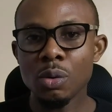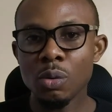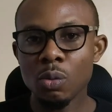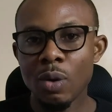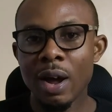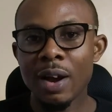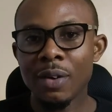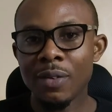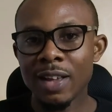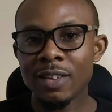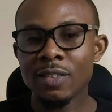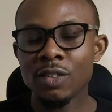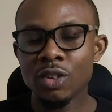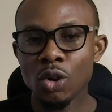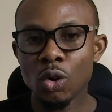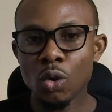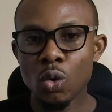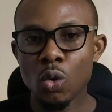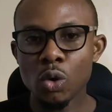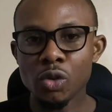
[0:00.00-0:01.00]
while writing
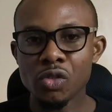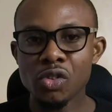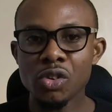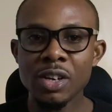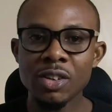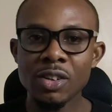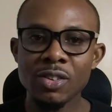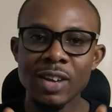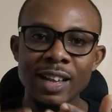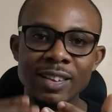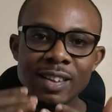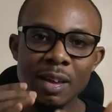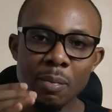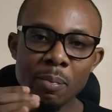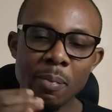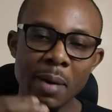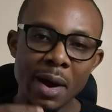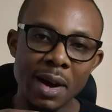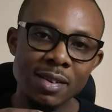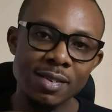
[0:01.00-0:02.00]
your code. So you need to
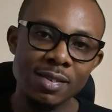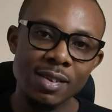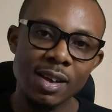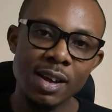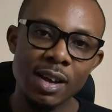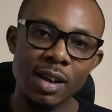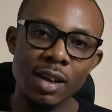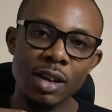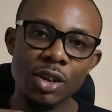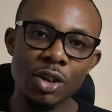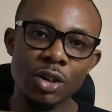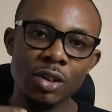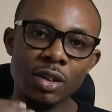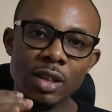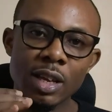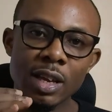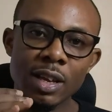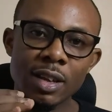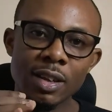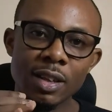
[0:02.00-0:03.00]
itemize
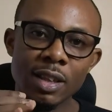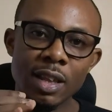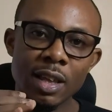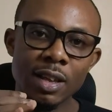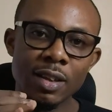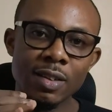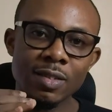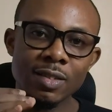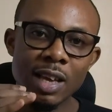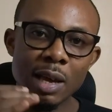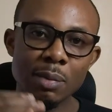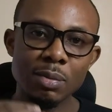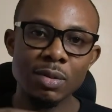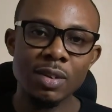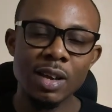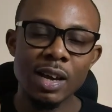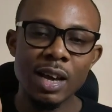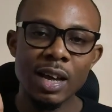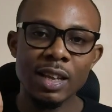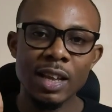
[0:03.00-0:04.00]
the
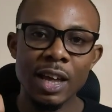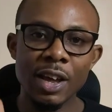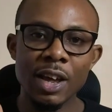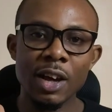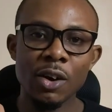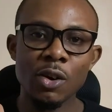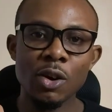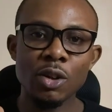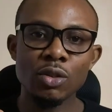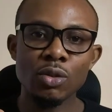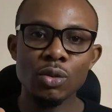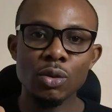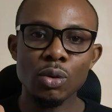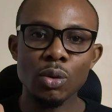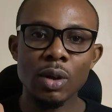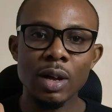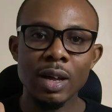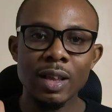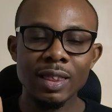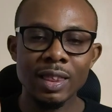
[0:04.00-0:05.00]
steps that you're going
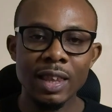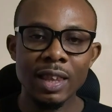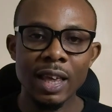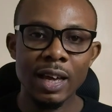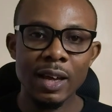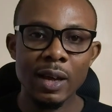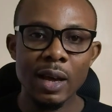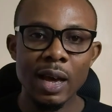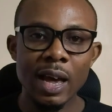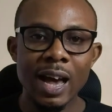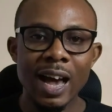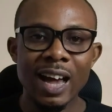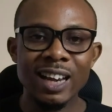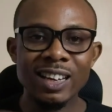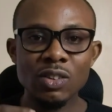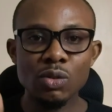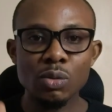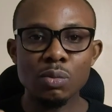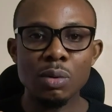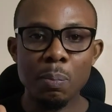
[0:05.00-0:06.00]
to take,
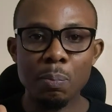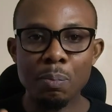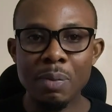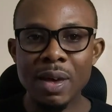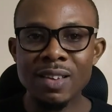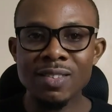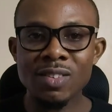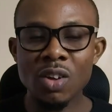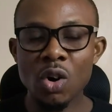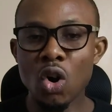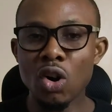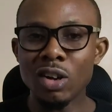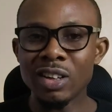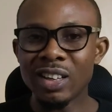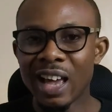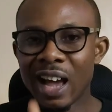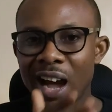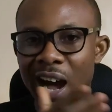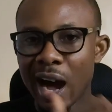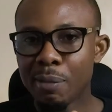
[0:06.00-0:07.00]
and this will be based on
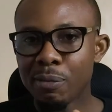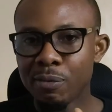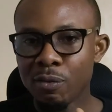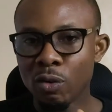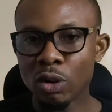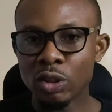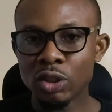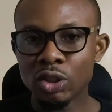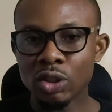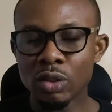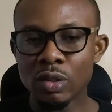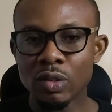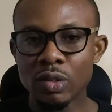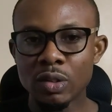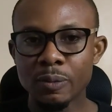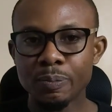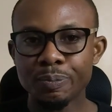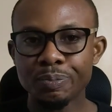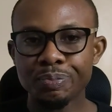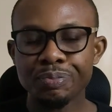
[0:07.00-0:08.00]
the hub
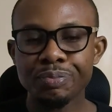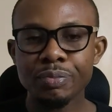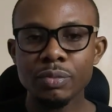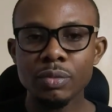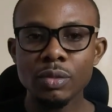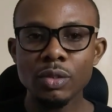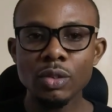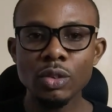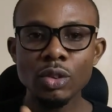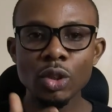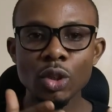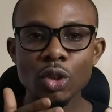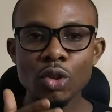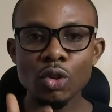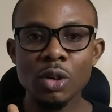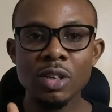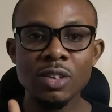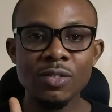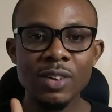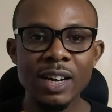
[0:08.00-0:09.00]
functions.
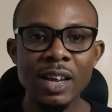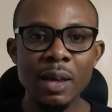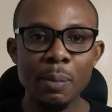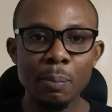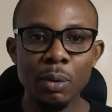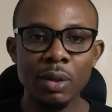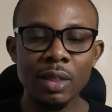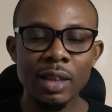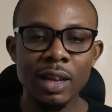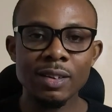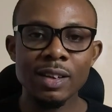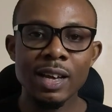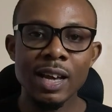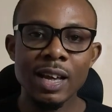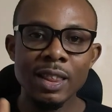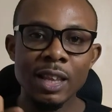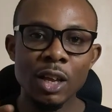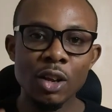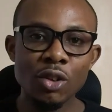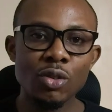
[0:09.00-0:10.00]
So it's very important.
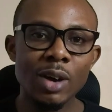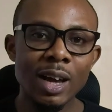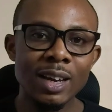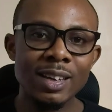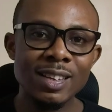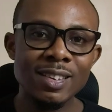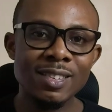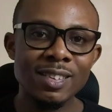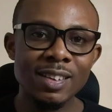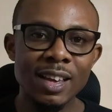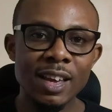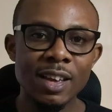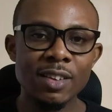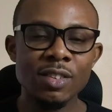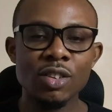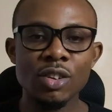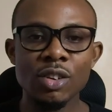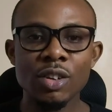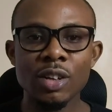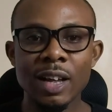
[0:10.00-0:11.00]
And also at this
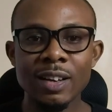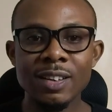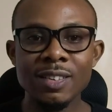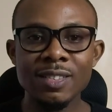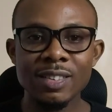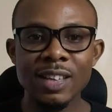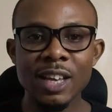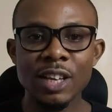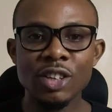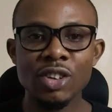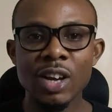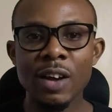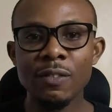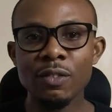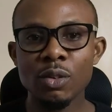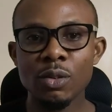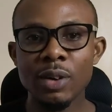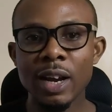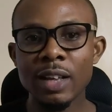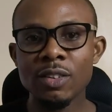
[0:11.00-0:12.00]
case, at this stage, you
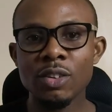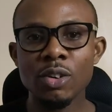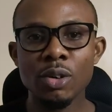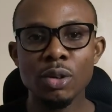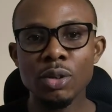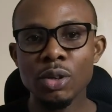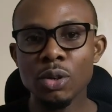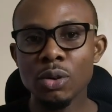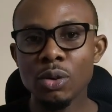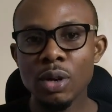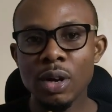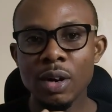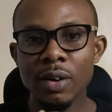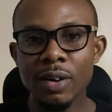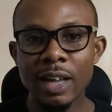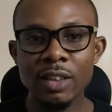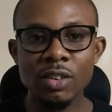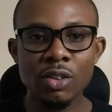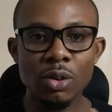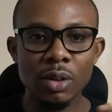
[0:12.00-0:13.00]
have to write your,
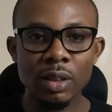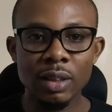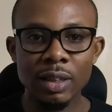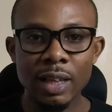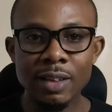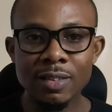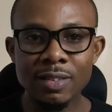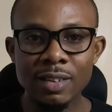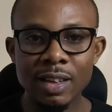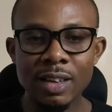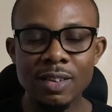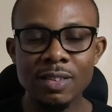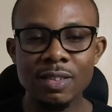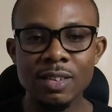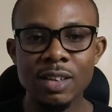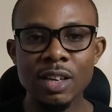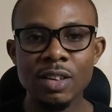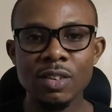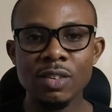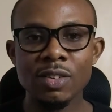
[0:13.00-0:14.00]
write your test
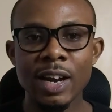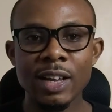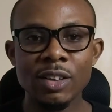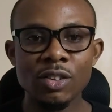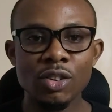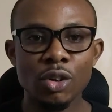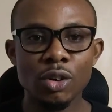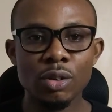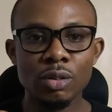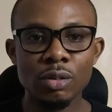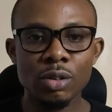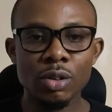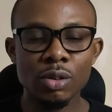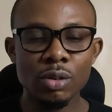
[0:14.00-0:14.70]
cases, write your,